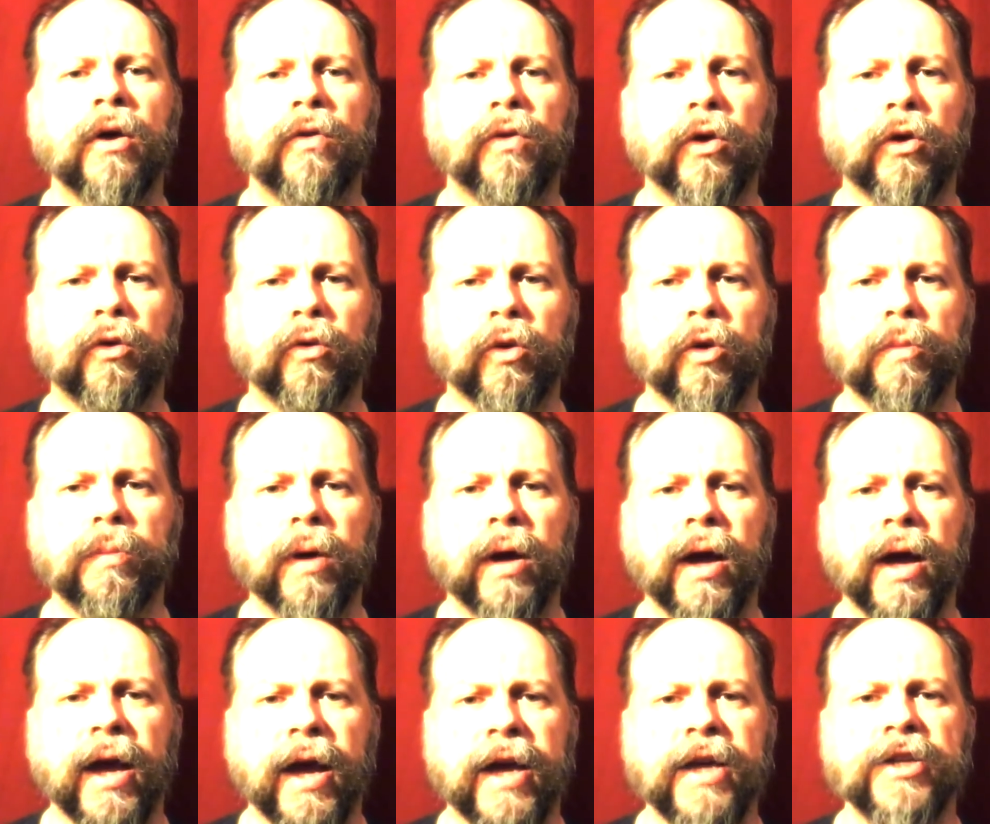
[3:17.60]
The group
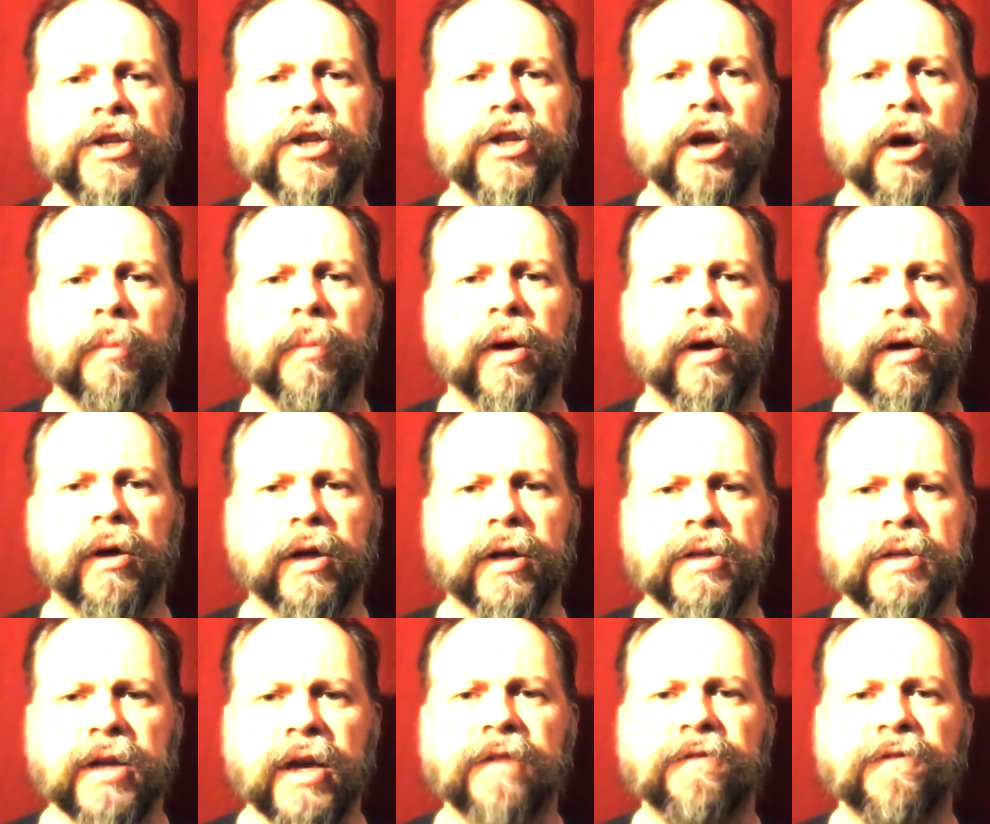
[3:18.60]
Asian
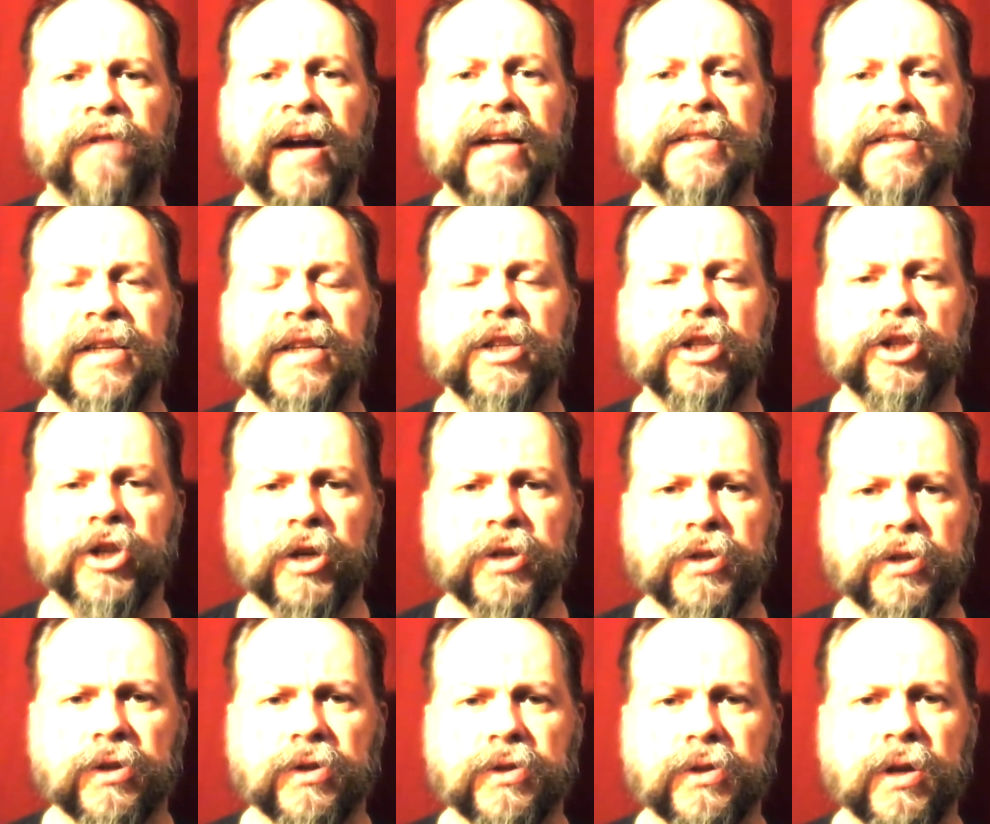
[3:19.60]
Americans Advancing
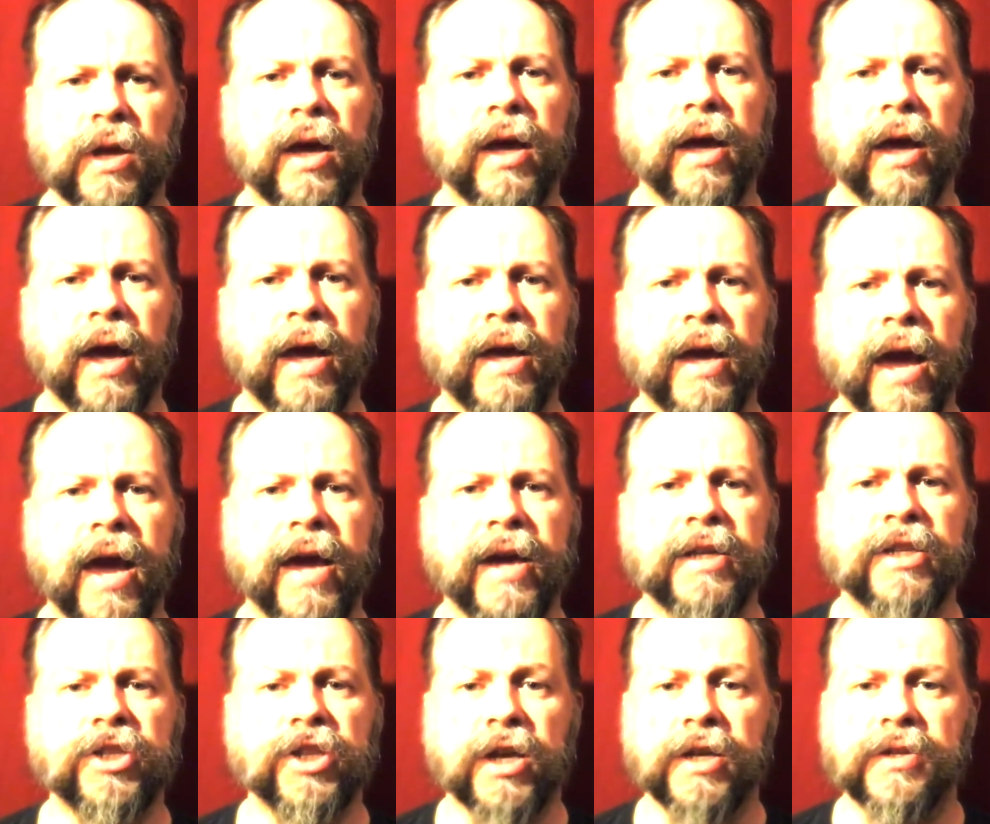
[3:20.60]
Justice,
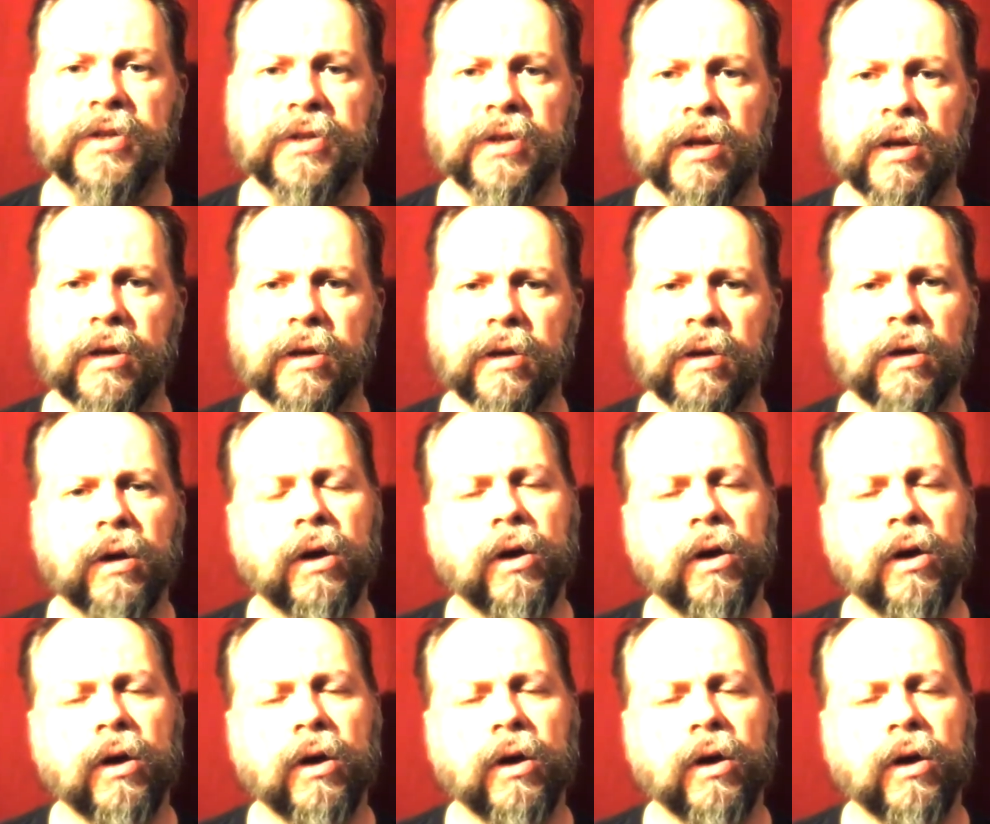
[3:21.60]
AAJC,